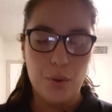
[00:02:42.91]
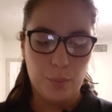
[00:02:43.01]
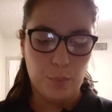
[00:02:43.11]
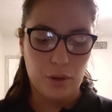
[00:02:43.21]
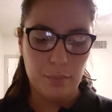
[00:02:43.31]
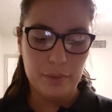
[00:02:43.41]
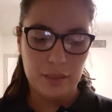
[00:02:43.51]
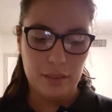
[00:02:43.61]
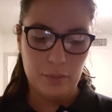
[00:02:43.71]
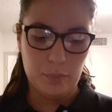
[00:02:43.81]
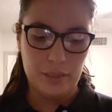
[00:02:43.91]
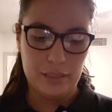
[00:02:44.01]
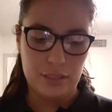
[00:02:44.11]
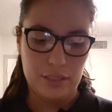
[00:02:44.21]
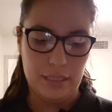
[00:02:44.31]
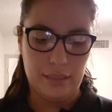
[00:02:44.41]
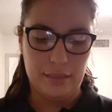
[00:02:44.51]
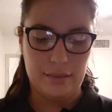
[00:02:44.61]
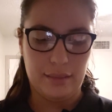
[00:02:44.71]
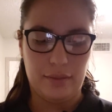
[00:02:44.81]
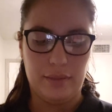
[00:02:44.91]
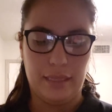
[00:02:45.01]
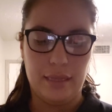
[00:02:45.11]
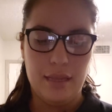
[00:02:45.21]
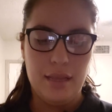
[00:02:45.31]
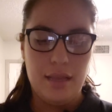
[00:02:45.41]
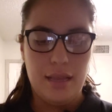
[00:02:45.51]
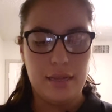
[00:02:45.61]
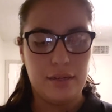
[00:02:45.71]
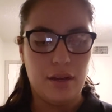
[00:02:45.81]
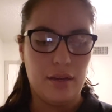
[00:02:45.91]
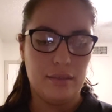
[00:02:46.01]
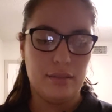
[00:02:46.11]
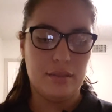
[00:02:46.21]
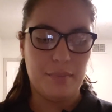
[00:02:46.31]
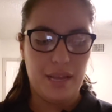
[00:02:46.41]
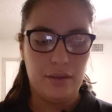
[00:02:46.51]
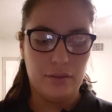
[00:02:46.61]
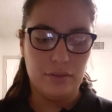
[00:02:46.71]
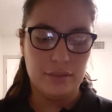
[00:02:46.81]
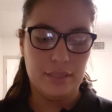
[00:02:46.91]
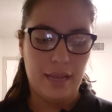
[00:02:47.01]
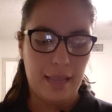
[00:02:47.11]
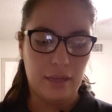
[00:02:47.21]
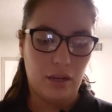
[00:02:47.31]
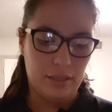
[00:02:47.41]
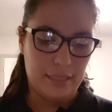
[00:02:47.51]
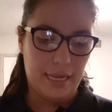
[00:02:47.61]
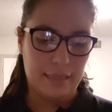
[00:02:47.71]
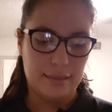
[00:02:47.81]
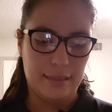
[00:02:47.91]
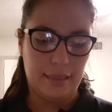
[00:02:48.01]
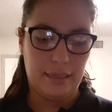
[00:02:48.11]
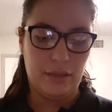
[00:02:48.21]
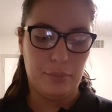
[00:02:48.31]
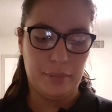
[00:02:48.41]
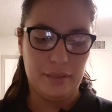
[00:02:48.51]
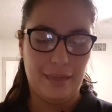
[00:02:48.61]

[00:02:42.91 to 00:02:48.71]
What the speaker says: warmth, which is kind of like head nods, smiles, eye contact that can help